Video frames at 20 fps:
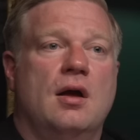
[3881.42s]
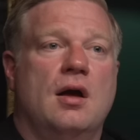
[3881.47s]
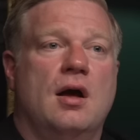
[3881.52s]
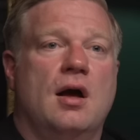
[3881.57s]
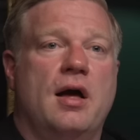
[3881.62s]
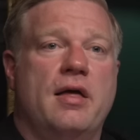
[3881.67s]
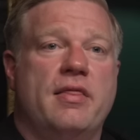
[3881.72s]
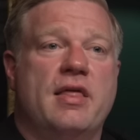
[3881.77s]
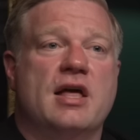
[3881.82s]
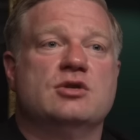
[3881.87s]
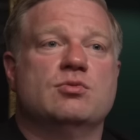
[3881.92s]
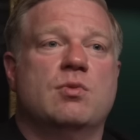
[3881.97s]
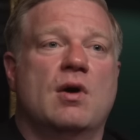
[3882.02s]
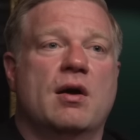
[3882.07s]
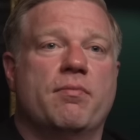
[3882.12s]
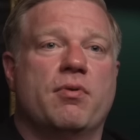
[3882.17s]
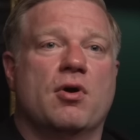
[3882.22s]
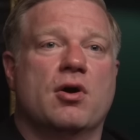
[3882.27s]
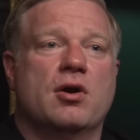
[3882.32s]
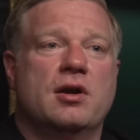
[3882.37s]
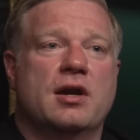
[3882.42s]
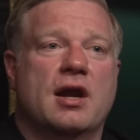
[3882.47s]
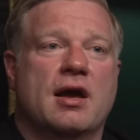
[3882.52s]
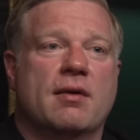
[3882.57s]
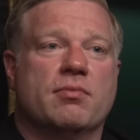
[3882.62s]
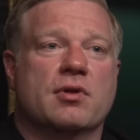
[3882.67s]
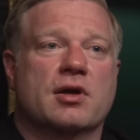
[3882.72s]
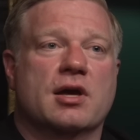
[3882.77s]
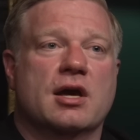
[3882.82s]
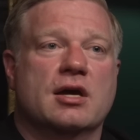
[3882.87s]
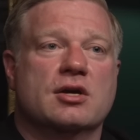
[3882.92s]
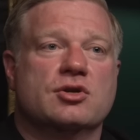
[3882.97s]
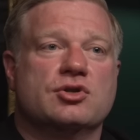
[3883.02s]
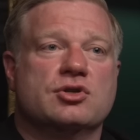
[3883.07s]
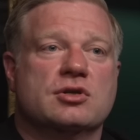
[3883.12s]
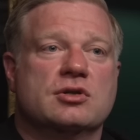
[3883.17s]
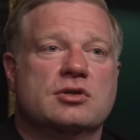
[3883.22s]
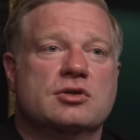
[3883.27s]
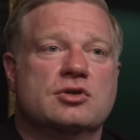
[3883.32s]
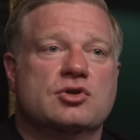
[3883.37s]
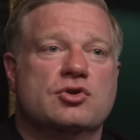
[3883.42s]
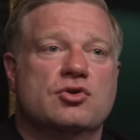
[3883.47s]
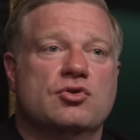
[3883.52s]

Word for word: Uh, and that's why pardon applications,